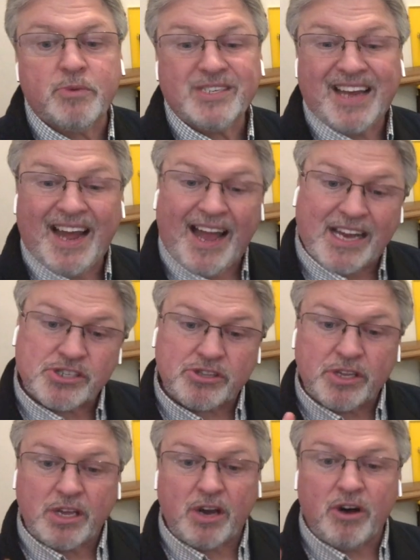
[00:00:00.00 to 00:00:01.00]
which
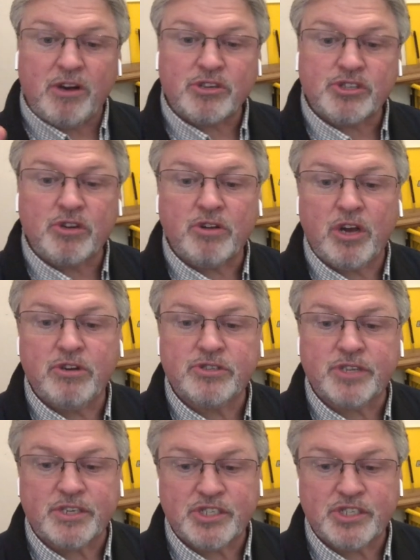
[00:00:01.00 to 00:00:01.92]
actually also goes to